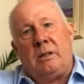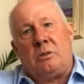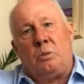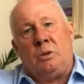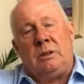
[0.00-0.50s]
us
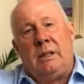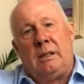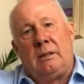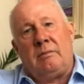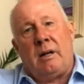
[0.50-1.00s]

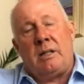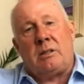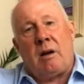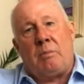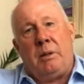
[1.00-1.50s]
1-0 in a very
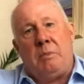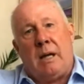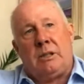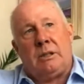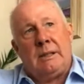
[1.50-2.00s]
scrappy
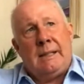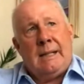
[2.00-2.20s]
match.